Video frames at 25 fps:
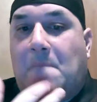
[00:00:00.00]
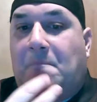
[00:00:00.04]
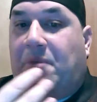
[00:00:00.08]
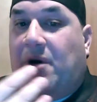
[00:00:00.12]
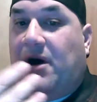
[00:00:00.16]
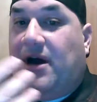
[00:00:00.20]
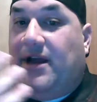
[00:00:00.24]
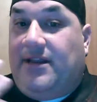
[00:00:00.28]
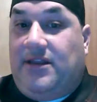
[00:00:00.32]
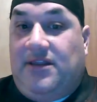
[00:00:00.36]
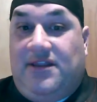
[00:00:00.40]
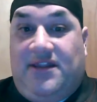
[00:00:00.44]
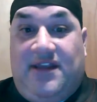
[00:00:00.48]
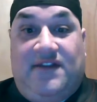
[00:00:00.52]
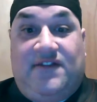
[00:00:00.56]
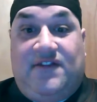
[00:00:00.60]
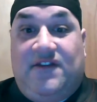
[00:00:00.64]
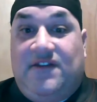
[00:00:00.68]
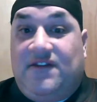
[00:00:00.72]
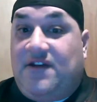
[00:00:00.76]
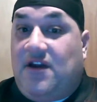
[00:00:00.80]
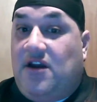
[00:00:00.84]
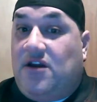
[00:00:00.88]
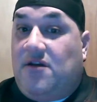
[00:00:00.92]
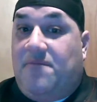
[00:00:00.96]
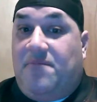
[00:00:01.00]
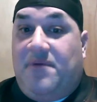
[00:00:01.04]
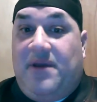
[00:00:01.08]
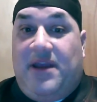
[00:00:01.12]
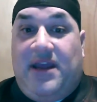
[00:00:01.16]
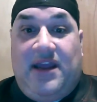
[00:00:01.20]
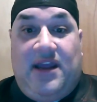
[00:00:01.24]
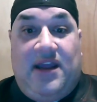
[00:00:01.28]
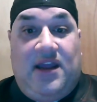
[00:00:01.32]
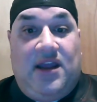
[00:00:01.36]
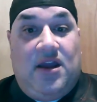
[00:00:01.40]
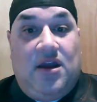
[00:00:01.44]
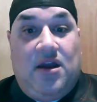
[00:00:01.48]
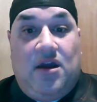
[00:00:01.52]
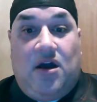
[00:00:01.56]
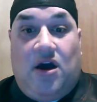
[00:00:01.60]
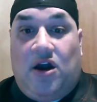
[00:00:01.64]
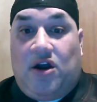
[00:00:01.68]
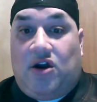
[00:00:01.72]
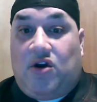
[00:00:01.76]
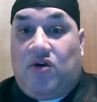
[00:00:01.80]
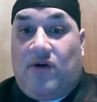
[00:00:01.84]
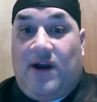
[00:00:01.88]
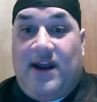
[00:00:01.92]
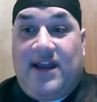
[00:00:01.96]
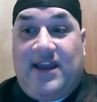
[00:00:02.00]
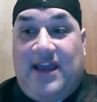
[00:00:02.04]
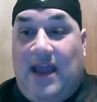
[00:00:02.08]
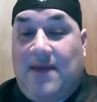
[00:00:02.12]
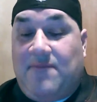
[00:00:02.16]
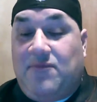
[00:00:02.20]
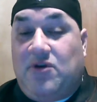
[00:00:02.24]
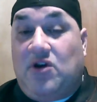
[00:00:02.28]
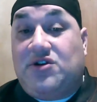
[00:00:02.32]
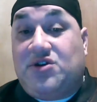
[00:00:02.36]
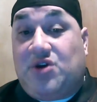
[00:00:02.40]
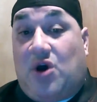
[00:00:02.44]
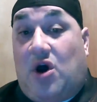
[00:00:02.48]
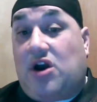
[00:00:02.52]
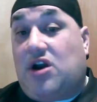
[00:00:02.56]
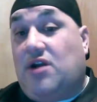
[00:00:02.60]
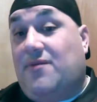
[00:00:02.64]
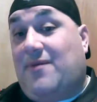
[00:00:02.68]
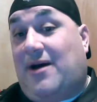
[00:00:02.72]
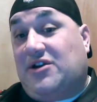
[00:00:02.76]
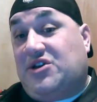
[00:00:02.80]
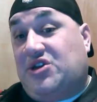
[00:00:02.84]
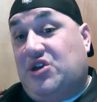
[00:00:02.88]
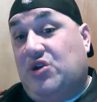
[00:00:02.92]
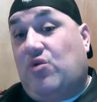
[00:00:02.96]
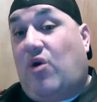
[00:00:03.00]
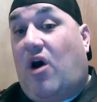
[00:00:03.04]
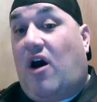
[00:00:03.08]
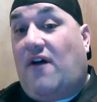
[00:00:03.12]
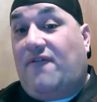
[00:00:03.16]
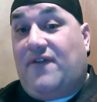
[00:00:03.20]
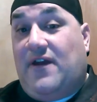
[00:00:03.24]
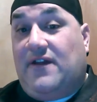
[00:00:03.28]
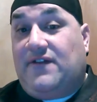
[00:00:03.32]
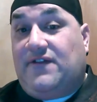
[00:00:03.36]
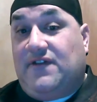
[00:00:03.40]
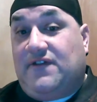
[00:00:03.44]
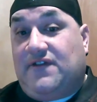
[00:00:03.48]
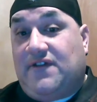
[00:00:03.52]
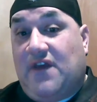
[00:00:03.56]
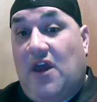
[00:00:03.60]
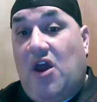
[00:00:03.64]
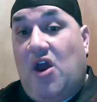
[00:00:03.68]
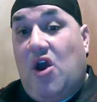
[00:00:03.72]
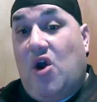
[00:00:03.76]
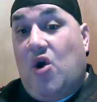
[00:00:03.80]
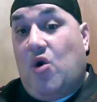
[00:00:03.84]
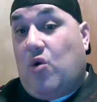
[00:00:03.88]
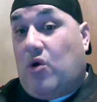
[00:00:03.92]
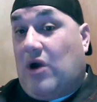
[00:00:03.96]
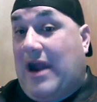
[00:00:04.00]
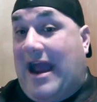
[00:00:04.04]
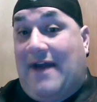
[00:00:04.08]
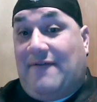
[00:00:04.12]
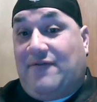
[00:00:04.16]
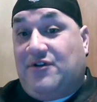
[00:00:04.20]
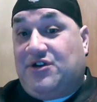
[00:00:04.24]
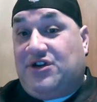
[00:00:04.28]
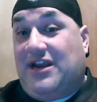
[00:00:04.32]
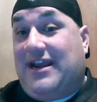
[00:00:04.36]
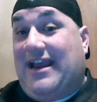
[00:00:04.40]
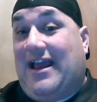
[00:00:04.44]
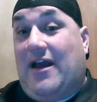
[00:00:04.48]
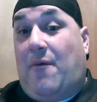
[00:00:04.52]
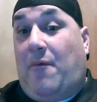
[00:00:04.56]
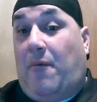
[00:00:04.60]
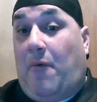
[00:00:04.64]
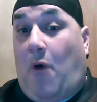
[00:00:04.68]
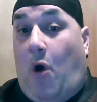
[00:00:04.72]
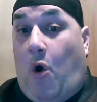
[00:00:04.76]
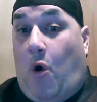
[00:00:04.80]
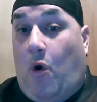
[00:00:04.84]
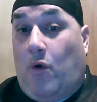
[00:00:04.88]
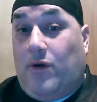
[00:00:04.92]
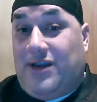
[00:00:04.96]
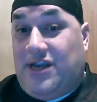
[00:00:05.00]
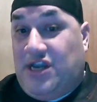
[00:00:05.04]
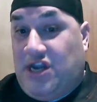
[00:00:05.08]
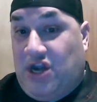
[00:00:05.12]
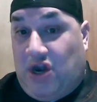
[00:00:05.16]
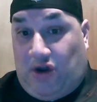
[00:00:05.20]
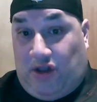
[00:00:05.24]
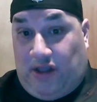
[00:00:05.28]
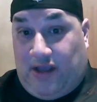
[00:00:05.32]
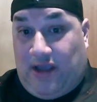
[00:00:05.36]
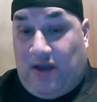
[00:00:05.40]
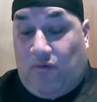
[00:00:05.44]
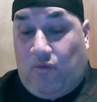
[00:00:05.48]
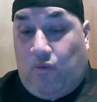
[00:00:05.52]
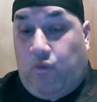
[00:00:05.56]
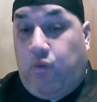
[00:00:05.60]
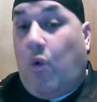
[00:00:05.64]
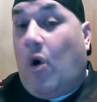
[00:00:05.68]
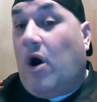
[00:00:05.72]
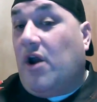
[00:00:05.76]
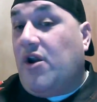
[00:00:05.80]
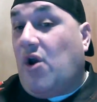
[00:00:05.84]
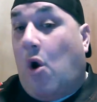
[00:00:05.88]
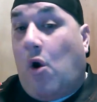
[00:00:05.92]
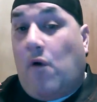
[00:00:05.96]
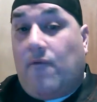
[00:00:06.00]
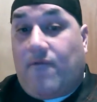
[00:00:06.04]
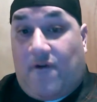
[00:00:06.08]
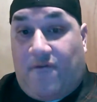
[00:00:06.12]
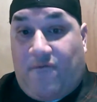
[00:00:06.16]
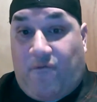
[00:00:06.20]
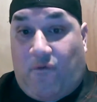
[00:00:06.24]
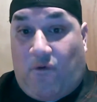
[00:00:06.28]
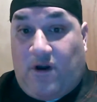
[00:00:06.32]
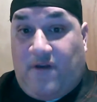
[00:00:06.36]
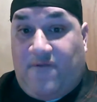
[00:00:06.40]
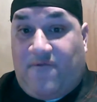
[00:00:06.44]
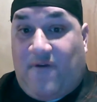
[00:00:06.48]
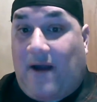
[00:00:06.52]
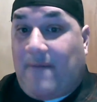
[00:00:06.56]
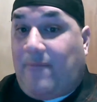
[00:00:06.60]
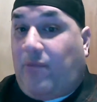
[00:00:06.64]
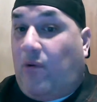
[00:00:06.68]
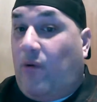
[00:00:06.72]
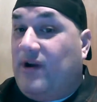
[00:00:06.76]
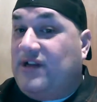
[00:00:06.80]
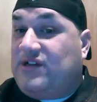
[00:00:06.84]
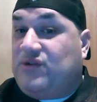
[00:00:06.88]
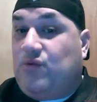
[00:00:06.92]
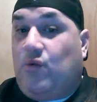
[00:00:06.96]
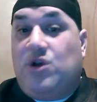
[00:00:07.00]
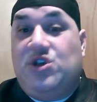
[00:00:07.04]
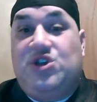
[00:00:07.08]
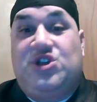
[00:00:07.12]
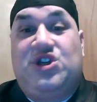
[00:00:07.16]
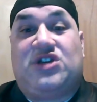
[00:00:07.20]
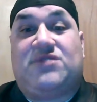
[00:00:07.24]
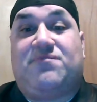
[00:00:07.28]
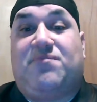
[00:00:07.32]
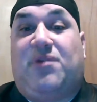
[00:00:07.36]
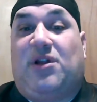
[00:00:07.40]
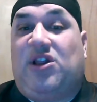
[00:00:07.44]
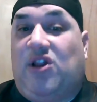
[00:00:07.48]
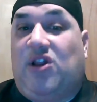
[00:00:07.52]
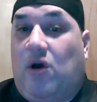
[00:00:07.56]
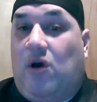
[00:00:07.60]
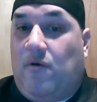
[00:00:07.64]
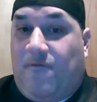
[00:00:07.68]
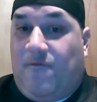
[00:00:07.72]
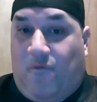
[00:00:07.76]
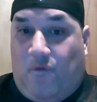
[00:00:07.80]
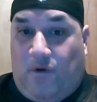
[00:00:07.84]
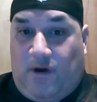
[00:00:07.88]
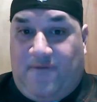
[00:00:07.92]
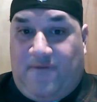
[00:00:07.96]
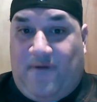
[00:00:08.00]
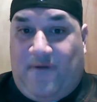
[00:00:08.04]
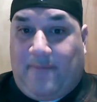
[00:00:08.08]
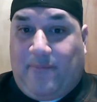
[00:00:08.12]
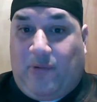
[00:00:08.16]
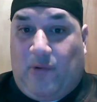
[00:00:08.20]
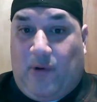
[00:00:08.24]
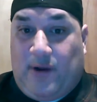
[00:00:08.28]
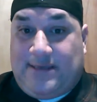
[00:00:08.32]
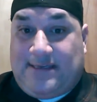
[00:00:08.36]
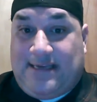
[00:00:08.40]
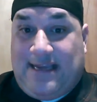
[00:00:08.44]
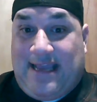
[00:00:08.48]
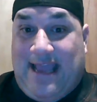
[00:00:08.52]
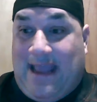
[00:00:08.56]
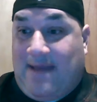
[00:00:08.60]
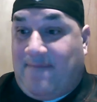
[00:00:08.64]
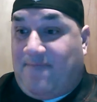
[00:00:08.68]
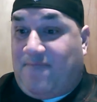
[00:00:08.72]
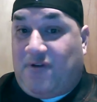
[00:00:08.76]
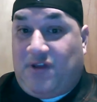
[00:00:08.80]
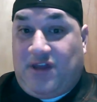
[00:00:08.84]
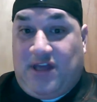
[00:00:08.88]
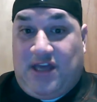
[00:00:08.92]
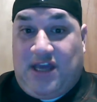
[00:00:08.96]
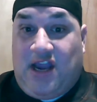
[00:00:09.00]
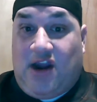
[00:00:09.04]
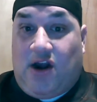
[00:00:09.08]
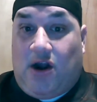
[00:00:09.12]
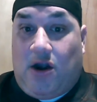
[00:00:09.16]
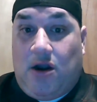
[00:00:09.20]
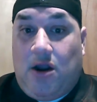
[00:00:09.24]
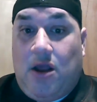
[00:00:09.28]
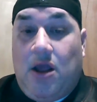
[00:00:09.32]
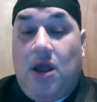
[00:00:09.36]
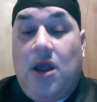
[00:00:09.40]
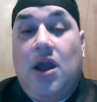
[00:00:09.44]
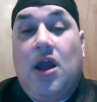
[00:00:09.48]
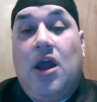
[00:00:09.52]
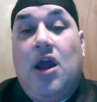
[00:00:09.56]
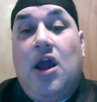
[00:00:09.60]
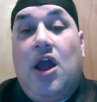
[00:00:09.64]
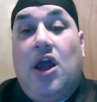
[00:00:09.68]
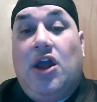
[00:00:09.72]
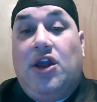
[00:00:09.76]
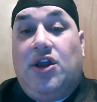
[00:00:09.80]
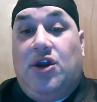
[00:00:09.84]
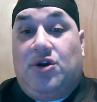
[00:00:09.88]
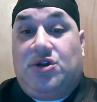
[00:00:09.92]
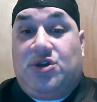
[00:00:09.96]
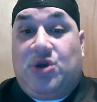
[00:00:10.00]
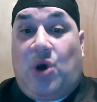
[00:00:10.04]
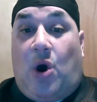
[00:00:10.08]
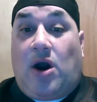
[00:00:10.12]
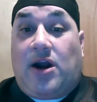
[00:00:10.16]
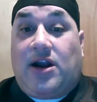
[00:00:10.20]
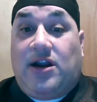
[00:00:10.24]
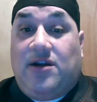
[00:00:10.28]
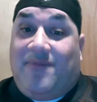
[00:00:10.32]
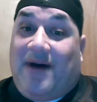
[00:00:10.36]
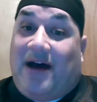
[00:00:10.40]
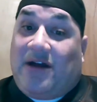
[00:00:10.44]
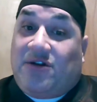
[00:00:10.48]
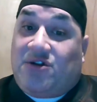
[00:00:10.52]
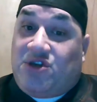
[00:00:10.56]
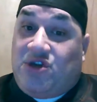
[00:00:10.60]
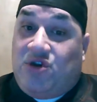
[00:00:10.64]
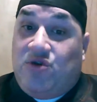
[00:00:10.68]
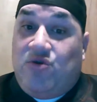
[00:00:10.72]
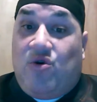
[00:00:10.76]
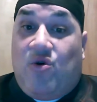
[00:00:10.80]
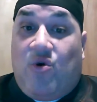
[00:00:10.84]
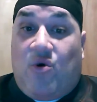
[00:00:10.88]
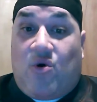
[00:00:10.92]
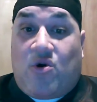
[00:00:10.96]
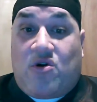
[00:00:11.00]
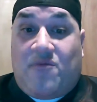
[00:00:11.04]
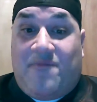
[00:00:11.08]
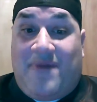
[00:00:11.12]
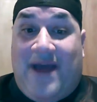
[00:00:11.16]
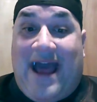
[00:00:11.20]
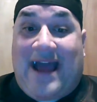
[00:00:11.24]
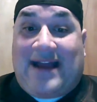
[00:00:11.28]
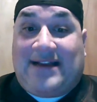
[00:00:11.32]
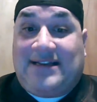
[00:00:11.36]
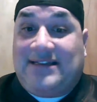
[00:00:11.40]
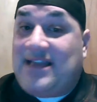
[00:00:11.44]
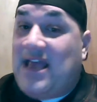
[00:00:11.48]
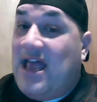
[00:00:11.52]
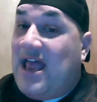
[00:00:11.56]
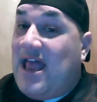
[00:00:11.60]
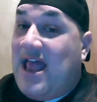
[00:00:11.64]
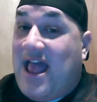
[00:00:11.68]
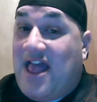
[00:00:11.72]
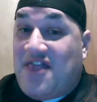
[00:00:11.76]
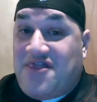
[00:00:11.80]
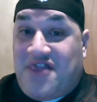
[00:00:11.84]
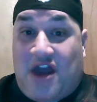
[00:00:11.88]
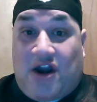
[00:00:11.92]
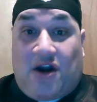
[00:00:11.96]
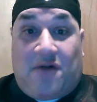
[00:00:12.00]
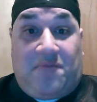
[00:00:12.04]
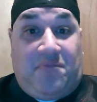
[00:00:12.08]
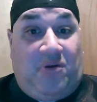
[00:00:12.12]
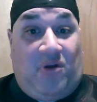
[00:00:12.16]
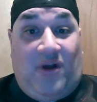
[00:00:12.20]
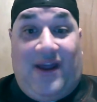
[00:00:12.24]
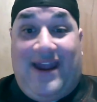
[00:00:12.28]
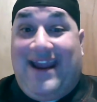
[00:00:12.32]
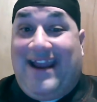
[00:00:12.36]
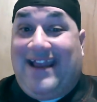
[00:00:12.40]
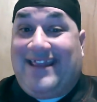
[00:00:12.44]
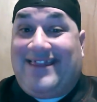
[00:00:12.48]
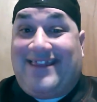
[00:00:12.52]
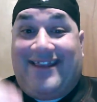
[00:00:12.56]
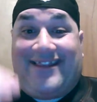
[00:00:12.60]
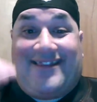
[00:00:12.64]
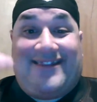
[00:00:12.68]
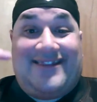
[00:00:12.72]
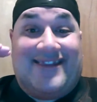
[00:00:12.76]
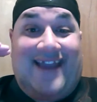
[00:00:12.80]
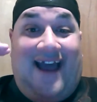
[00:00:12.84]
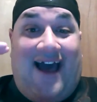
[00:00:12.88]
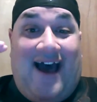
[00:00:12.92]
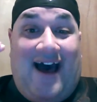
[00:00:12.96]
But this is going to be a great game. You're talking about two offenses who are averaging nearly one over 45 points and one just below 45 points a game for the year. You're talking about two quarterbacks that are playing at the